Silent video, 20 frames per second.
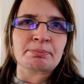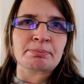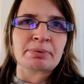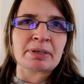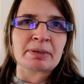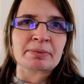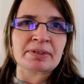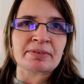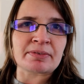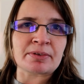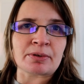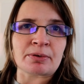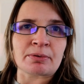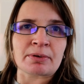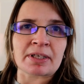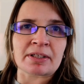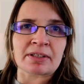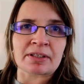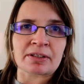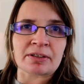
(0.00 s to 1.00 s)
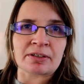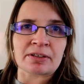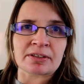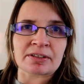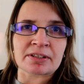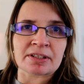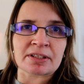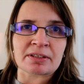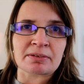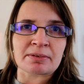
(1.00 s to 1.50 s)
perhaps have a look around the
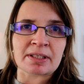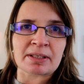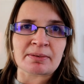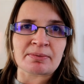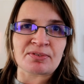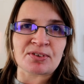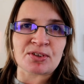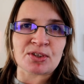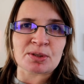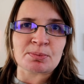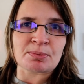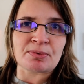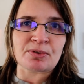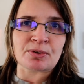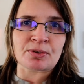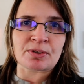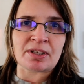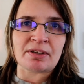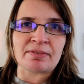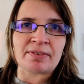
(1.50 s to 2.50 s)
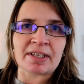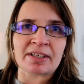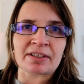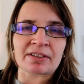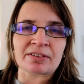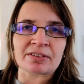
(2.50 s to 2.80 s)
garden centre and that first before the event,